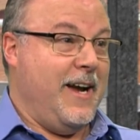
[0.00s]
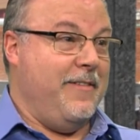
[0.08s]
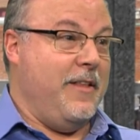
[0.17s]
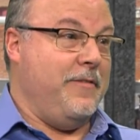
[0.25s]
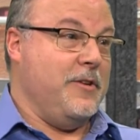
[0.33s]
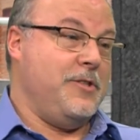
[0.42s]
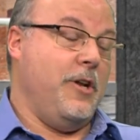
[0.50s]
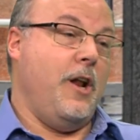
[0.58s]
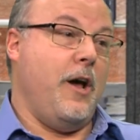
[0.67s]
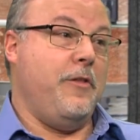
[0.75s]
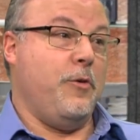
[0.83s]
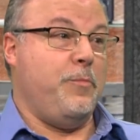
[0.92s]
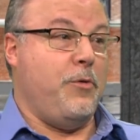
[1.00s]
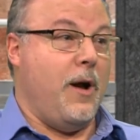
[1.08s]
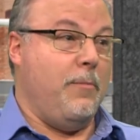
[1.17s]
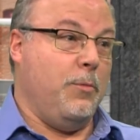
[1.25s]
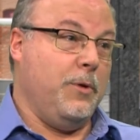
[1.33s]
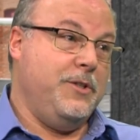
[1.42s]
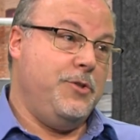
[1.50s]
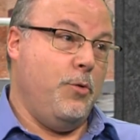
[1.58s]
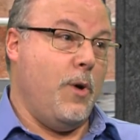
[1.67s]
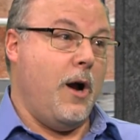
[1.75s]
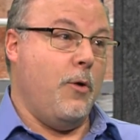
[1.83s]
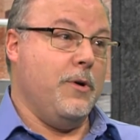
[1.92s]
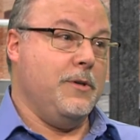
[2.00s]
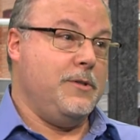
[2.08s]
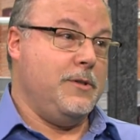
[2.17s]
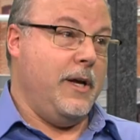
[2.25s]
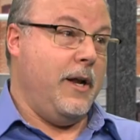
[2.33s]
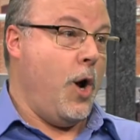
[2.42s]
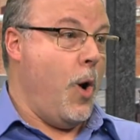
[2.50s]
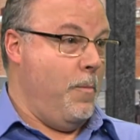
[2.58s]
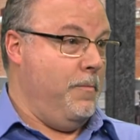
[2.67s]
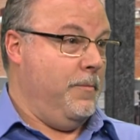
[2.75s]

and then there's another probably 2 hours at home,